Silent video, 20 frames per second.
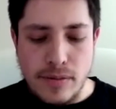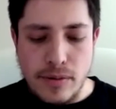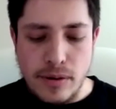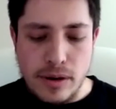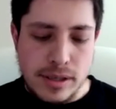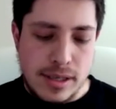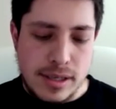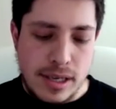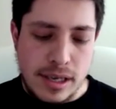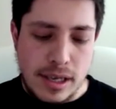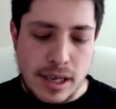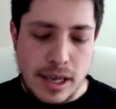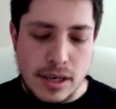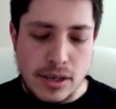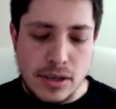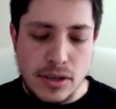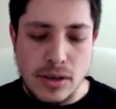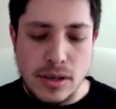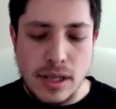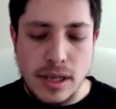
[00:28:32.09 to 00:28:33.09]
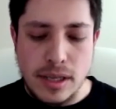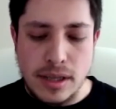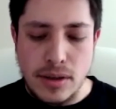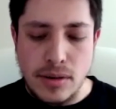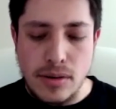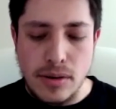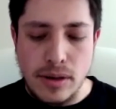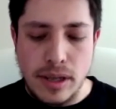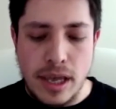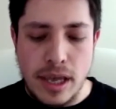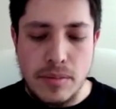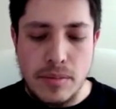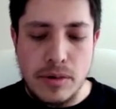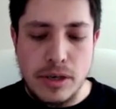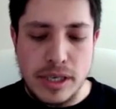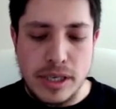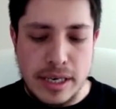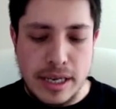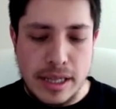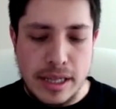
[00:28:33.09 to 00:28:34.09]
it's like, yeah, sure, like the whole Cambridge
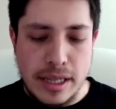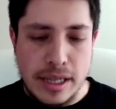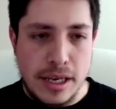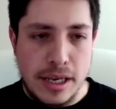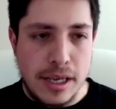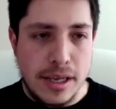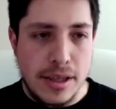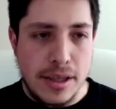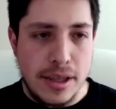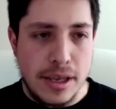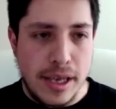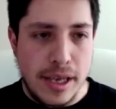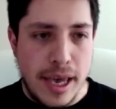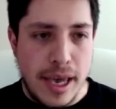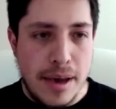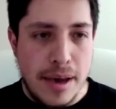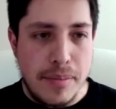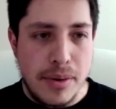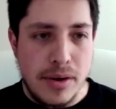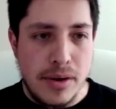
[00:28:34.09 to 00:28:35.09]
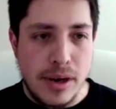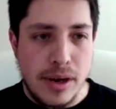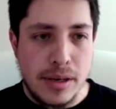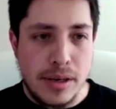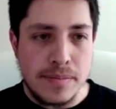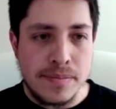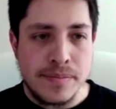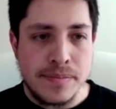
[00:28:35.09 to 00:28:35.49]
Analytica thing happened, right?